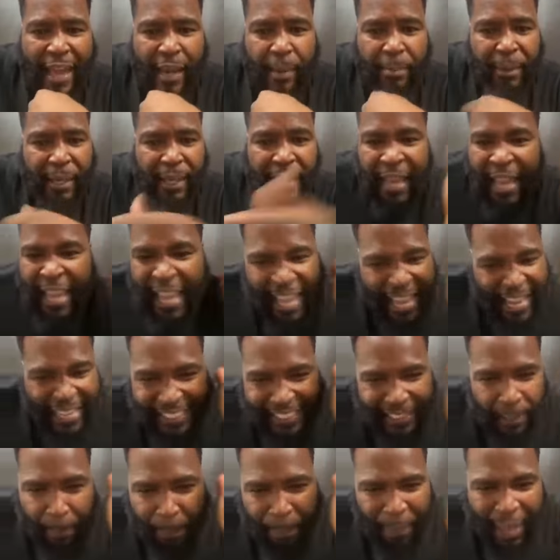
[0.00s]
Academy.
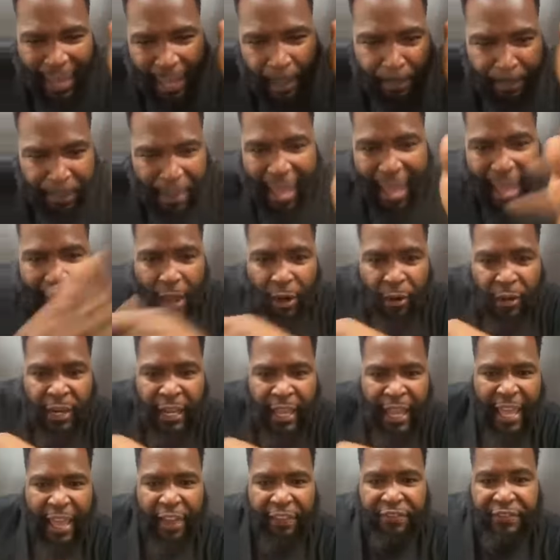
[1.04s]
Hit the PayPal,
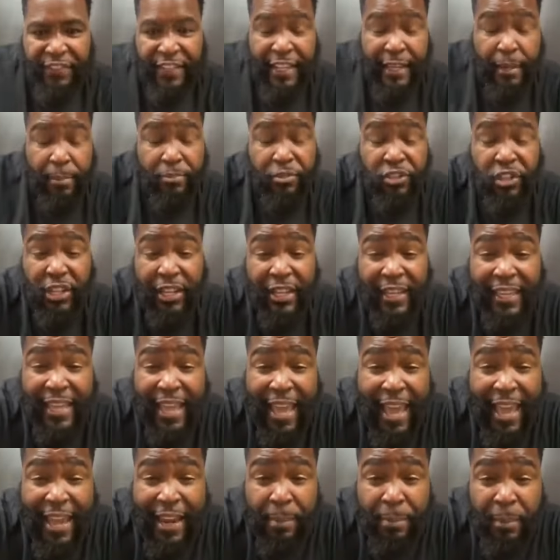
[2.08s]
FDMG
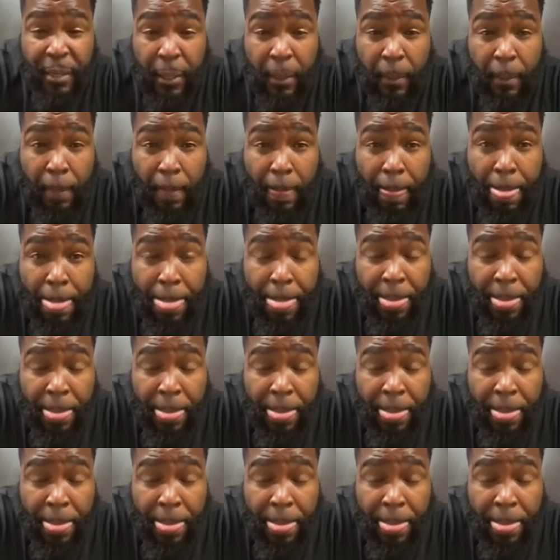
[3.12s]
Academy.